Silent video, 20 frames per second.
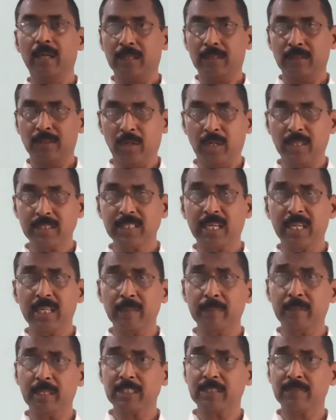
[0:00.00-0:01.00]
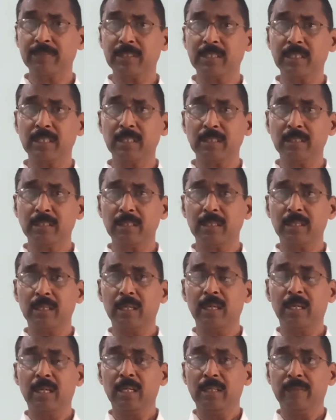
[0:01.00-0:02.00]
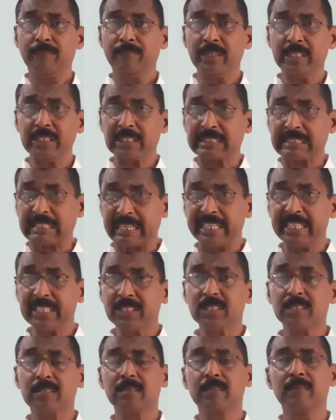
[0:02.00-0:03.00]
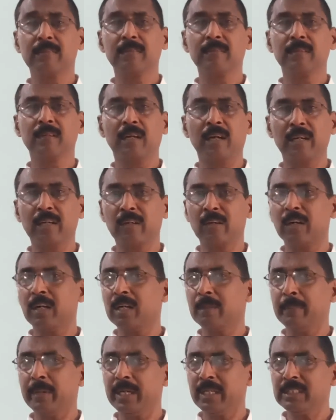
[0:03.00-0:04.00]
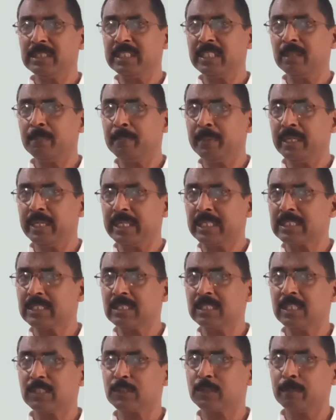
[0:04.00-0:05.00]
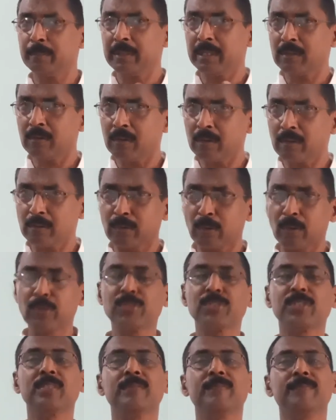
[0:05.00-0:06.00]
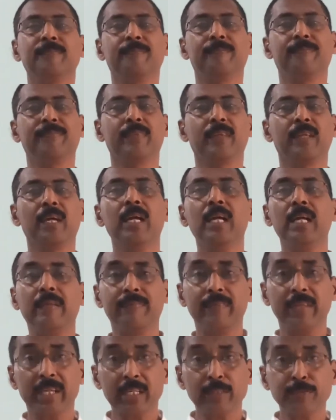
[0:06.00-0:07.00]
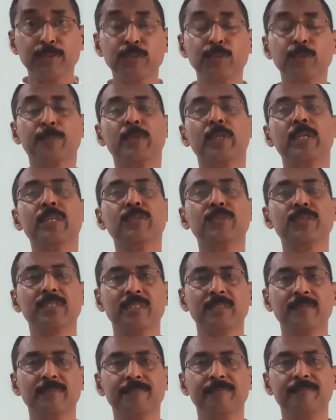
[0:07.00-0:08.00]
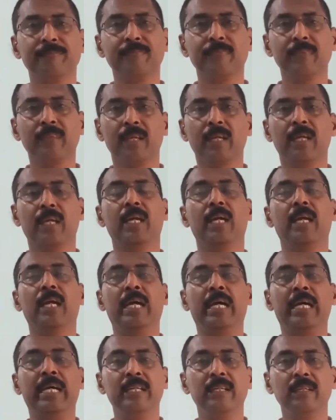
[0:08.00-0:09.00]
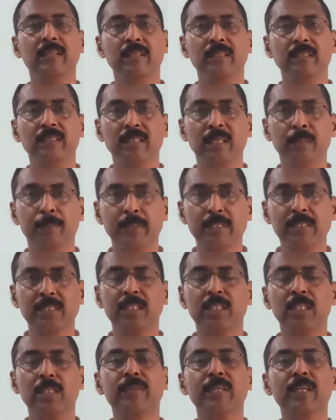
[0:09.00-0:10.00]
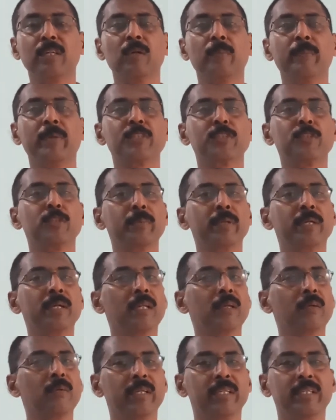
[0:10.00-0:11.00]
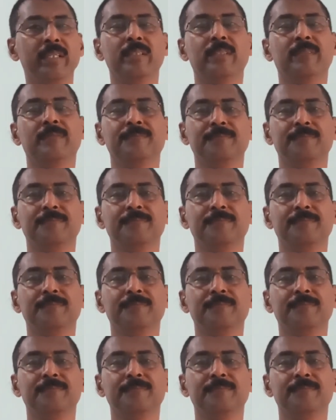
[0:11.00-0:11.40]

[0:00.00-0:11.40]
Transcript: those animals with these traits controlled by gene B and C should be closed, their F2 produced, and the percentage of recombination should be calculated.